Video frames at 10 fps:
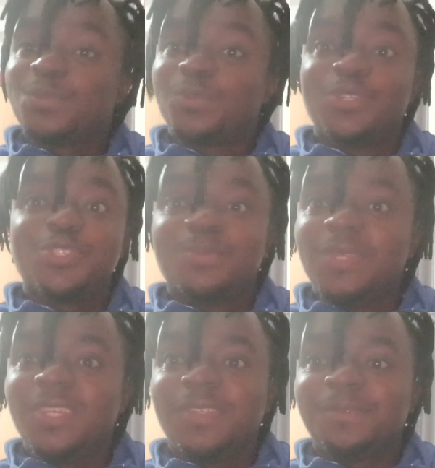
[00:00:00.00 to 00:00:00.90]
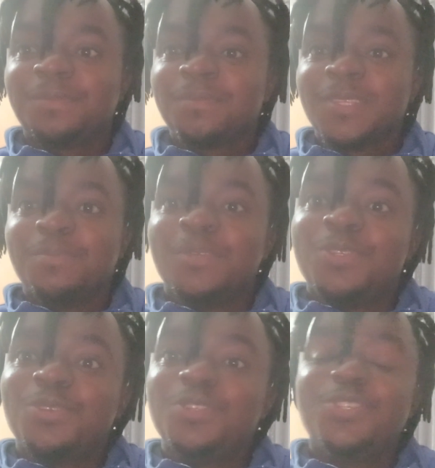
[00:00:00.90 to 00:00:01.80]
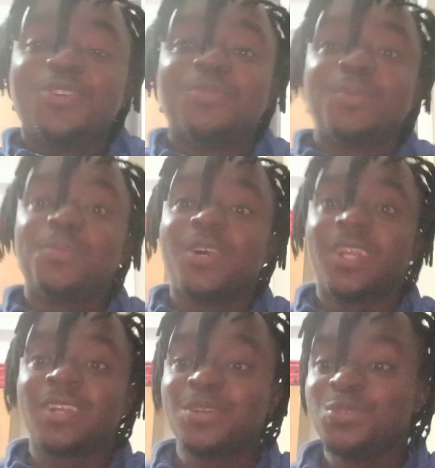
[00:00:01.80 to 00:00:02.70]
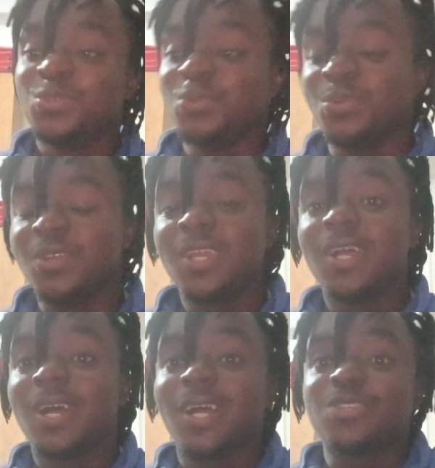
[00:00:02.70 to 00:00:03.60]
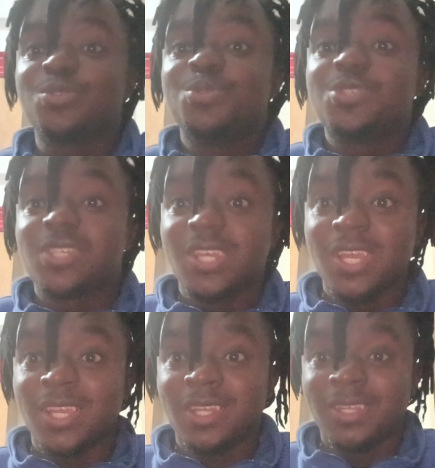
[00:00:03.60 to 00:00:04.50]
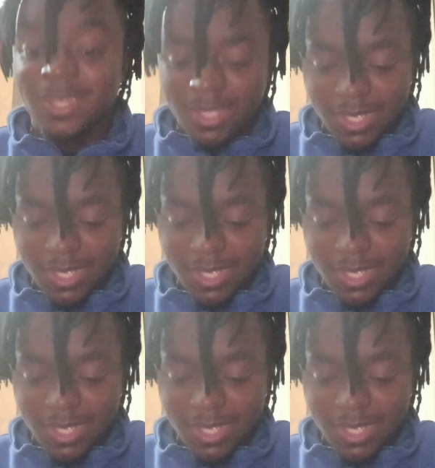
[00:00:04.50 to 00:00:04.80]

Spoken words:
Trust me. Majority of people around you are so scared